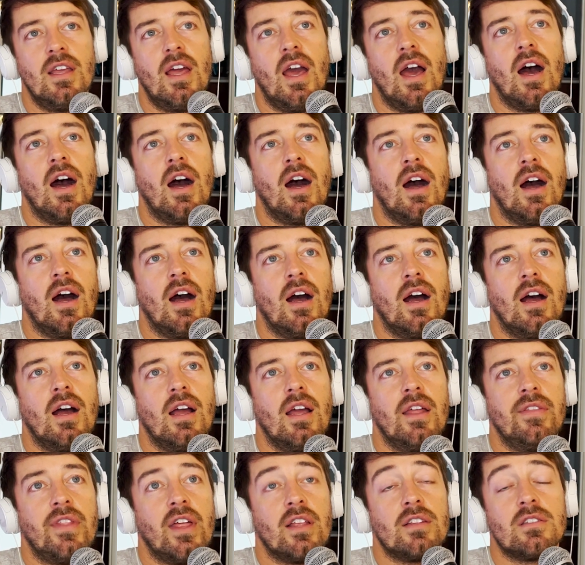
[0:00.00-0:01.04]
Uh,
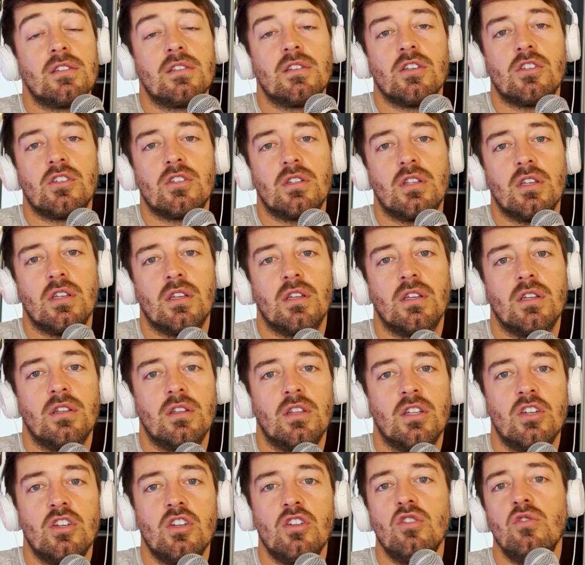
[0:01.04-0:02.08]
and that's just the
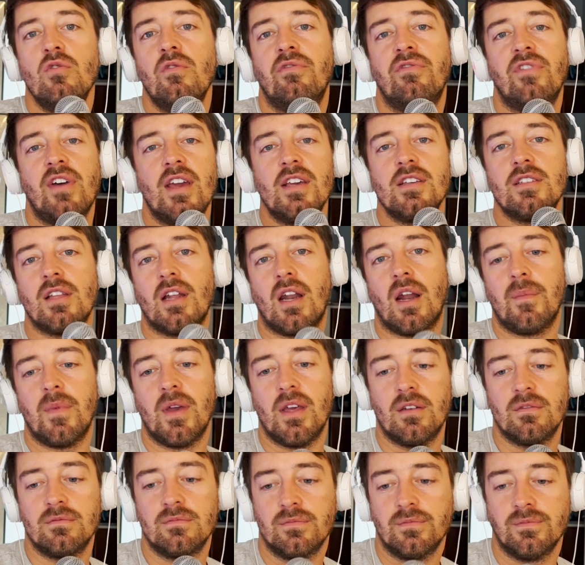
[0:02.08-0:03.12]
the new phase that I'm
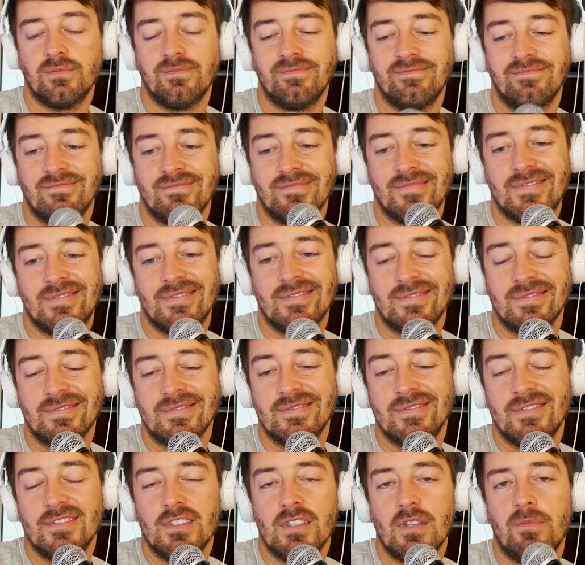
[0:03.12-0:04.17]
in.
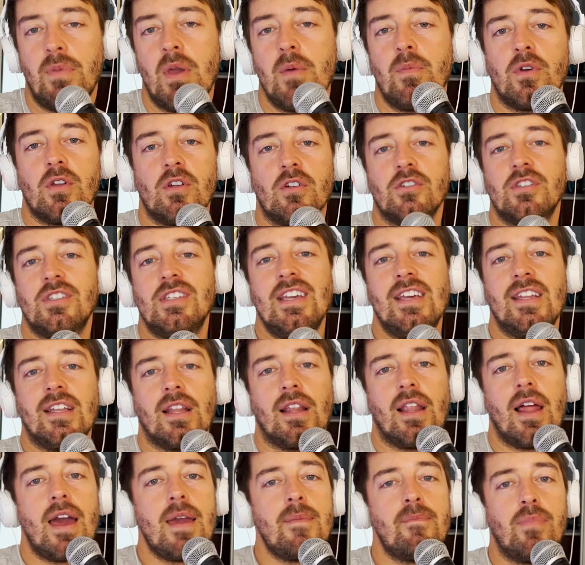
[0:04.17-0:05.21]
People, you're seeing
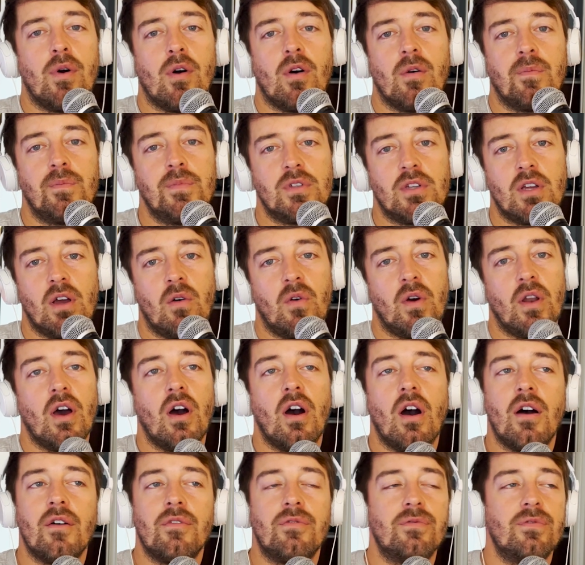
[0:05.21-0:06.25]
light bulbs going
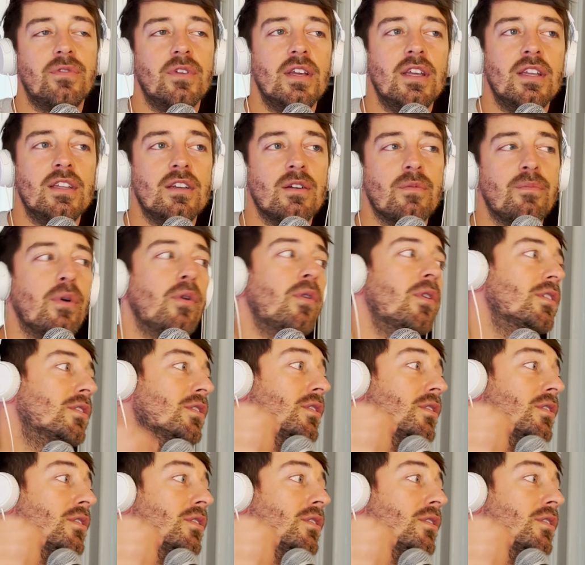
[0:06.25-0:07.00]
off in your boy's